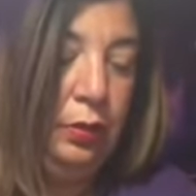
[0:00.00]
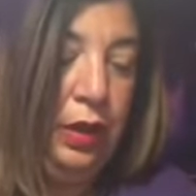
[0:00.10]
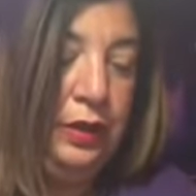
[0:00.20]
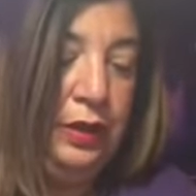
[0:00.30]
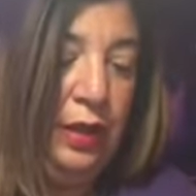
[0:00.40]

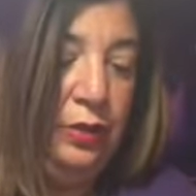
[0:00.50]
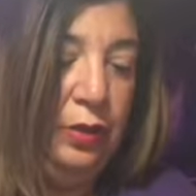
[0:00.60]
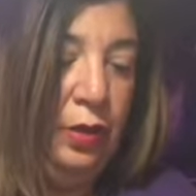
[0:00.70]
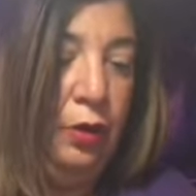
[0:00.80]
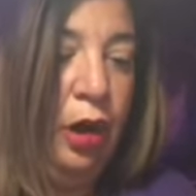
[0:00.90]
I think that
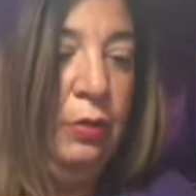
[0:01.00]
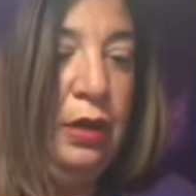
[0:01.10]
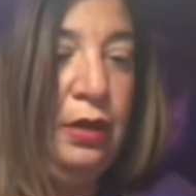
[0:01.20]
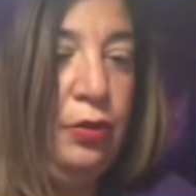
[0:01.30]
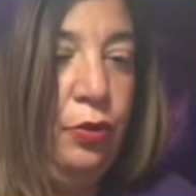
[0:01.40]
uh,
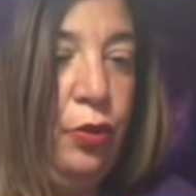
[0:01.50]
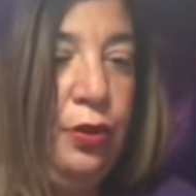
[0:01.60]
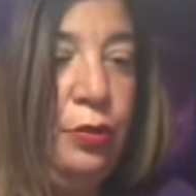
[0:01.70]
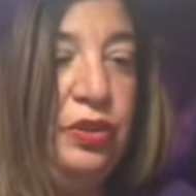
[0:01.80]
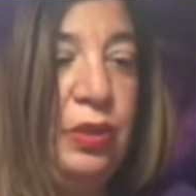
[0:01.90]
karmically you're
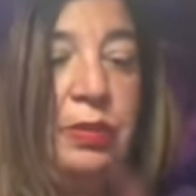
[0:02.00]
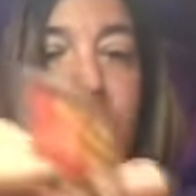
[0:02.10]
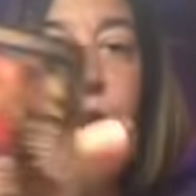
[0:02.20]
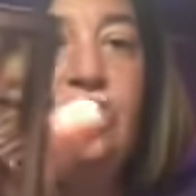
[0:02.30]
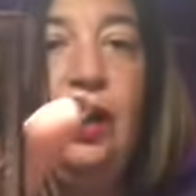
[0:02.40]
going through
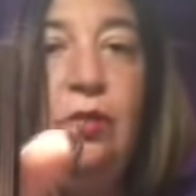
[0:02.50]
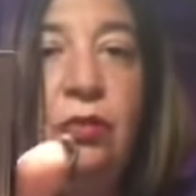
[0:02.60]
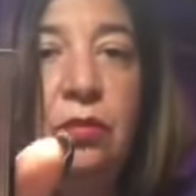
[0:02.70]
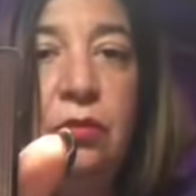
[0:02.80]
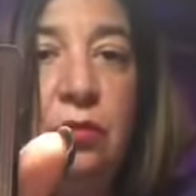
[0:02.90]
something right now.
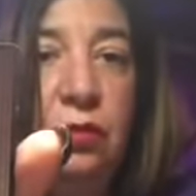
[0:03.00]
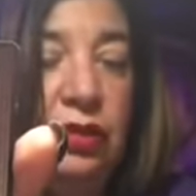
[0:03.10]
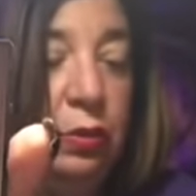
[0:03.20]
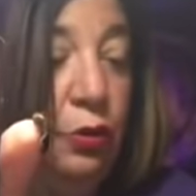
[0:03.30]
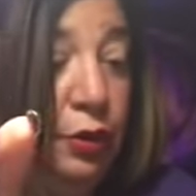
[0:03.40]

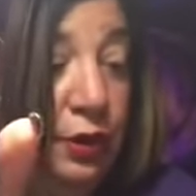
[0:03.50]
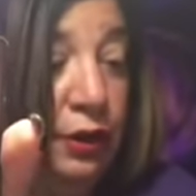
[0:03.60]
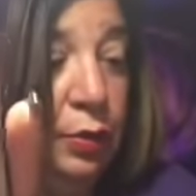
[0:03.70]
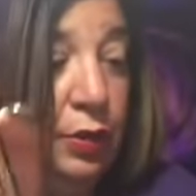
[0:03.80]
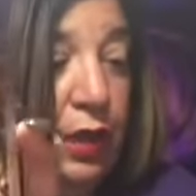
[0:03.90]
Some of you are
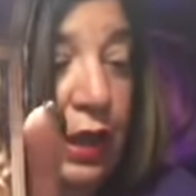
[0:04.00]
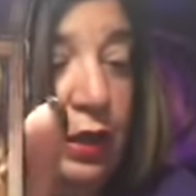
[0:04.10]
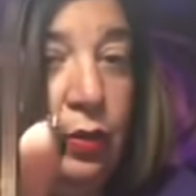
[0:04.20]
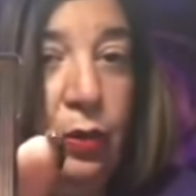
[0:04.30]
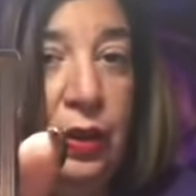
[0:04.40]
dealing with a,
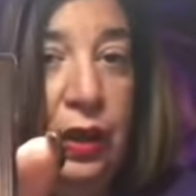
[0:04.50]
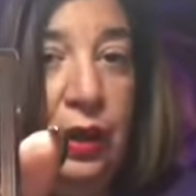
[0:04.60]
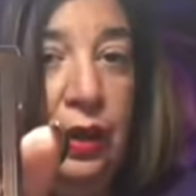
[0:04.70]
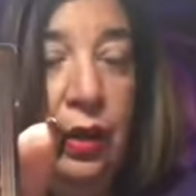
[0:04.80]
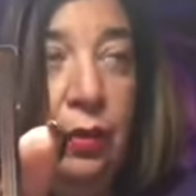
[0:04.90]
with
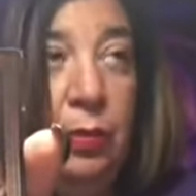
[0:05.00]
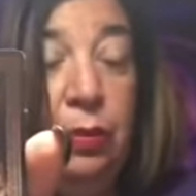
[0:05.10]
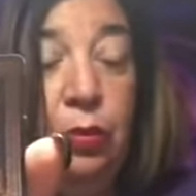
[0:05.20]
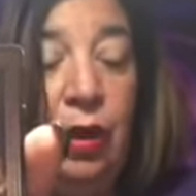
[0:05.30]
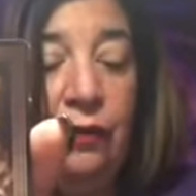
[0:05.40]
a uh,
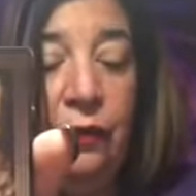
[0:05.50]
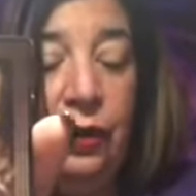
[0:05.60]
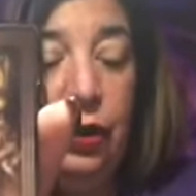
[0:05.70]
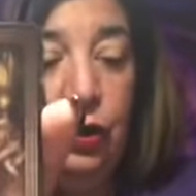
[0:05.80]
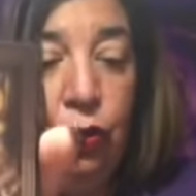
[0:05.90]
maybe you have
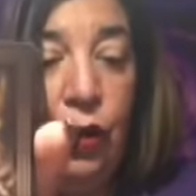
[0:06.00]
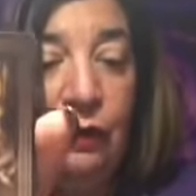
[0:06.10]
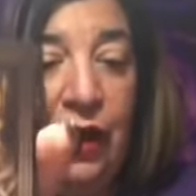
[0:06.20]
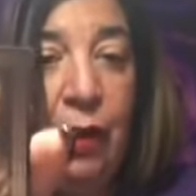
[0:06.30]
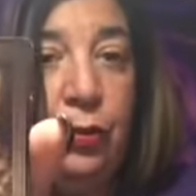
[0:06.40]
you
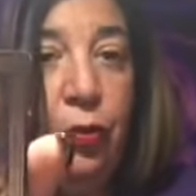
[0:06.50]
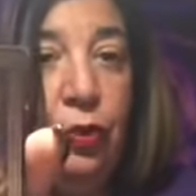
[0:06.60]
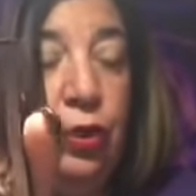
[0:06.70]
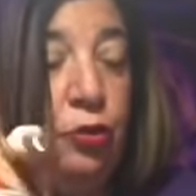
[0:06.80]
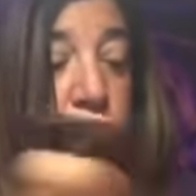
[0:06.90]
have
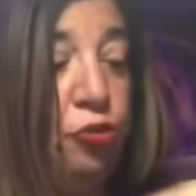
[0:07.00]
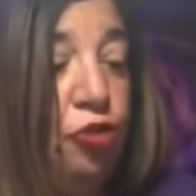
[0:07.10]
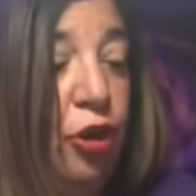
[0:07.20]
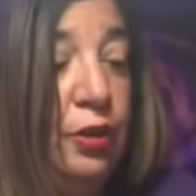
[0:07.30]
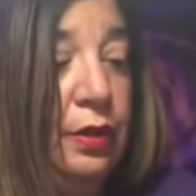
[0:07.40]
Capricorn in your
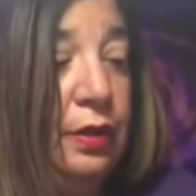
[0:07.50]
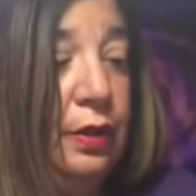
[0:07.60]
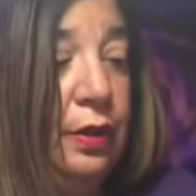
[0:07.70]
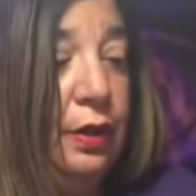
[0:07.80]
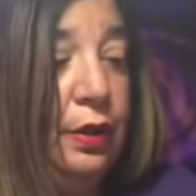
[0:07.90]
chart.
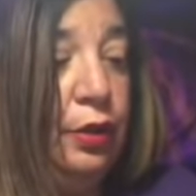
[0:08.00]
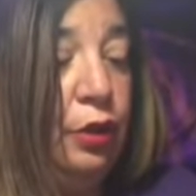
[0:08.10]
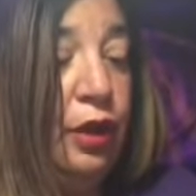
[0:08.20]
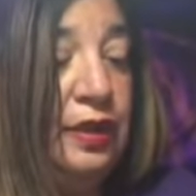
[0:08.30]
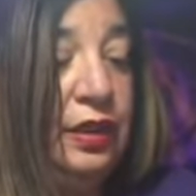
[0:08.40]
You're
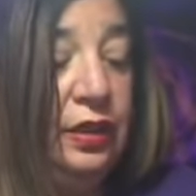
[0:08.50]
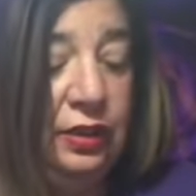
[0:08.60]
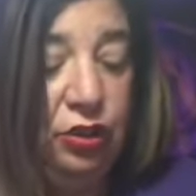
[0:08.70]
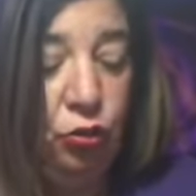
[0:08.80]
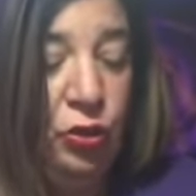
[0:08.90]
not seeing the
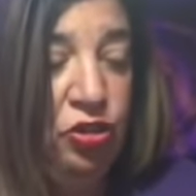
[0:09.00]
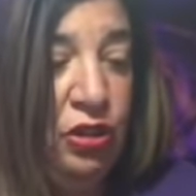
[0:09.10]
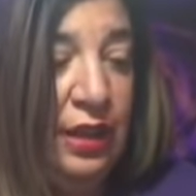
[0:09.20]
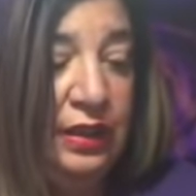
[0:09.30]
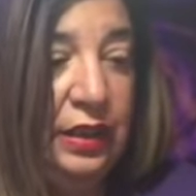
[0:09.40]

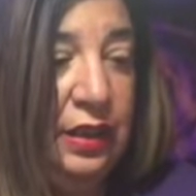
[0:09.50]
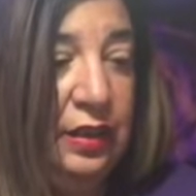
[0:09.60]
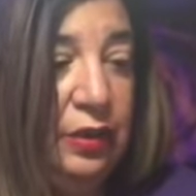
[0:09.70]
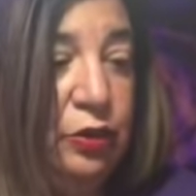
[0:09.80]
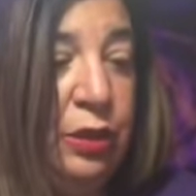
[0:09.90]
situation as it
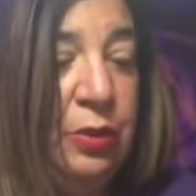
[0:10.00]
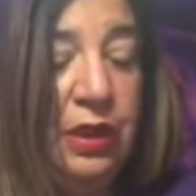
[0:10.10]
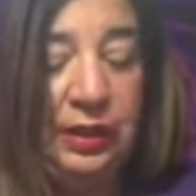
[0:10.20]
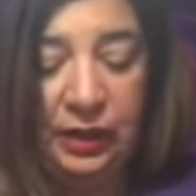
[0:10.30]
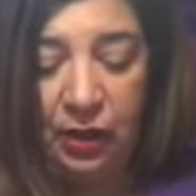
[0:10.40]
is. There's something
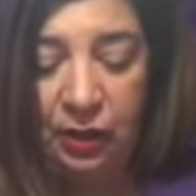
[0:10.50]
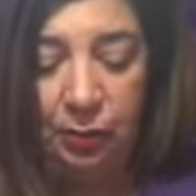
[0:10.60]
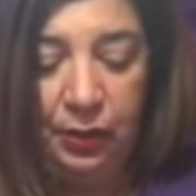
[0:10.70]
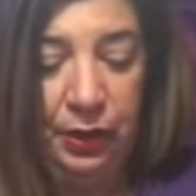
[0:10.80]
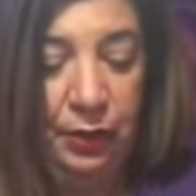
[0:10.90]
that's not
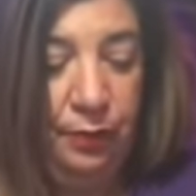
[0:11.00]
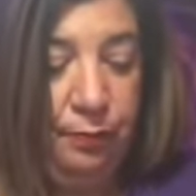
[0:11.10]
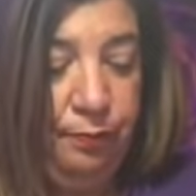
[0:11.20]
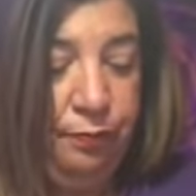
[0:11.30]
complete here.